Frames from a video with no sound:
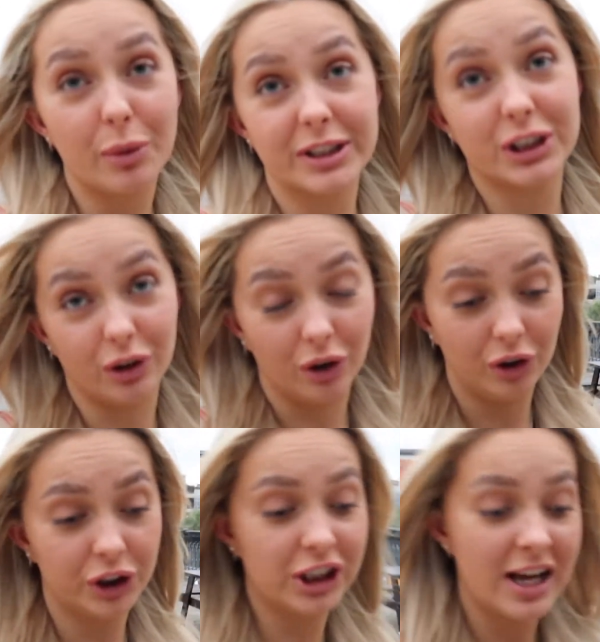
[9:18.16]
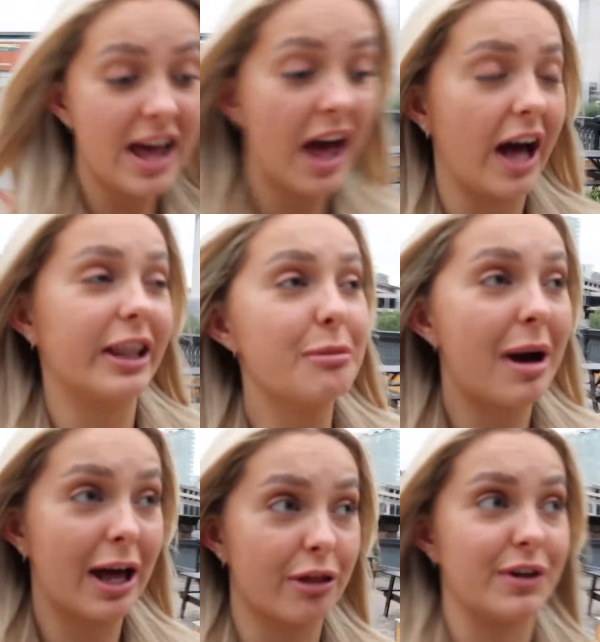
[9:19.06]
go into Lush and they're
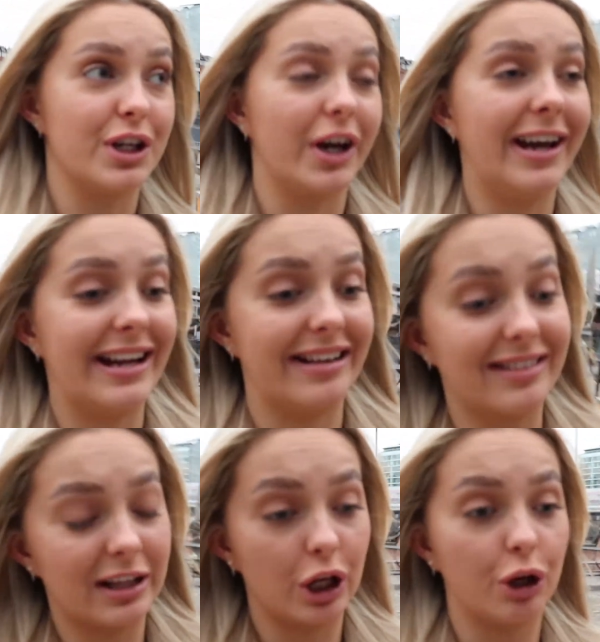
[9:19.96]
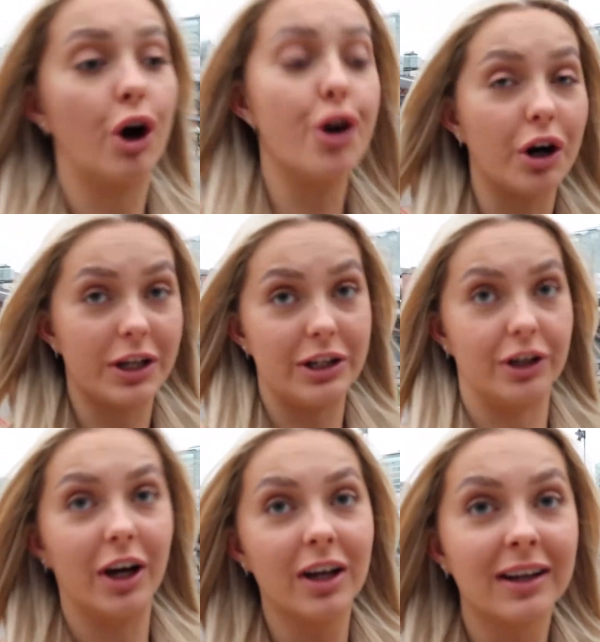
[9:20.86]
mithering you and it's annoying
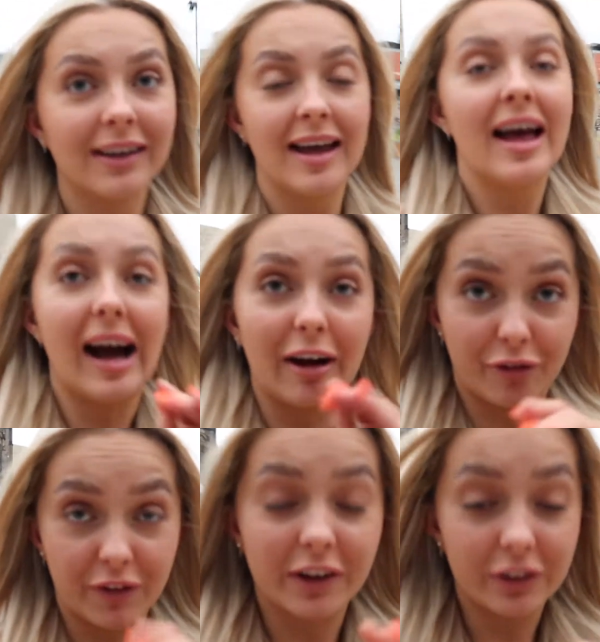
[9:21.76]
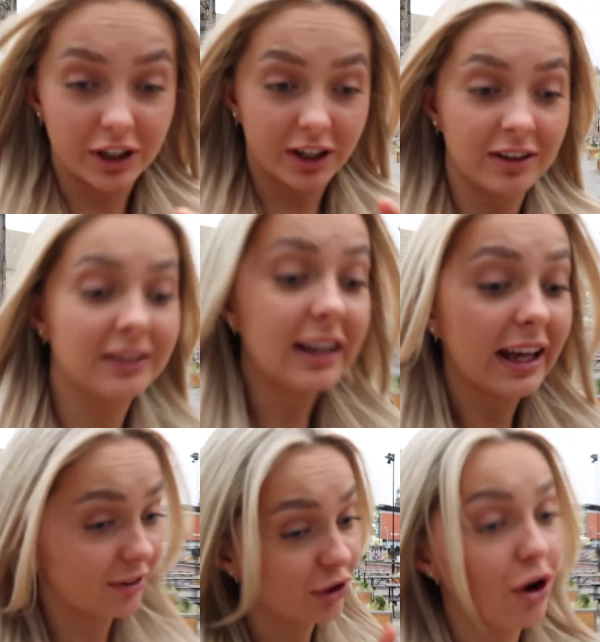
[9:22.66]
you? I feel you,
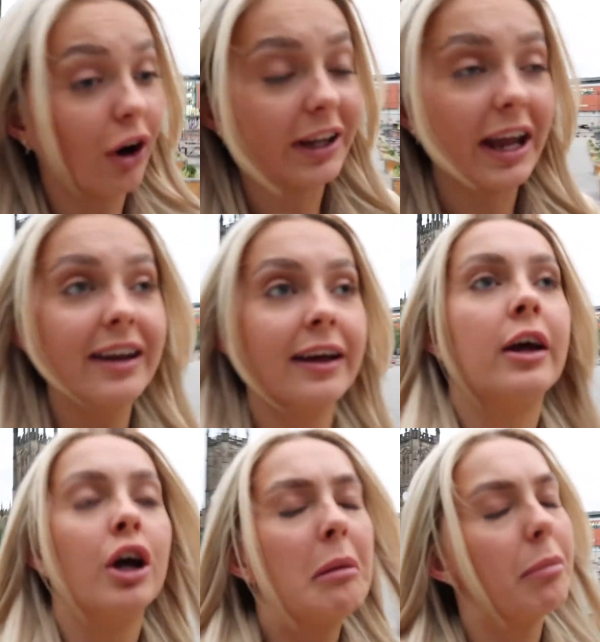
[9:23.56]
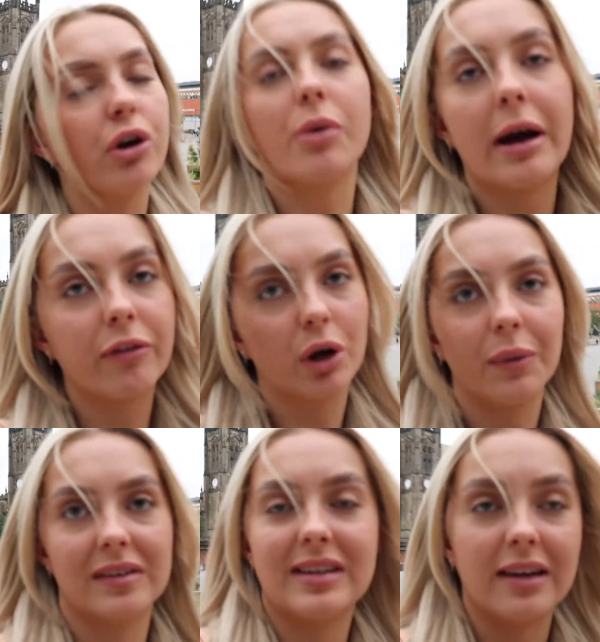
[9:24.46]
it's annoying, but don't have a go at
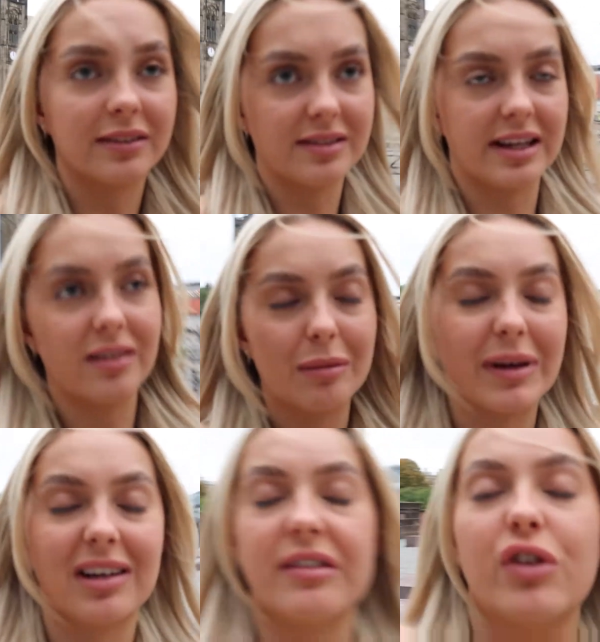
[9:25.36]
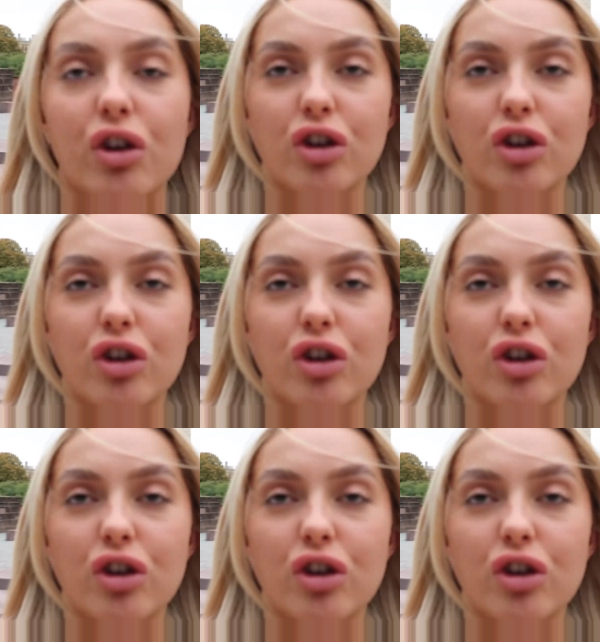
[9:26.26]
the sales assistant because they've got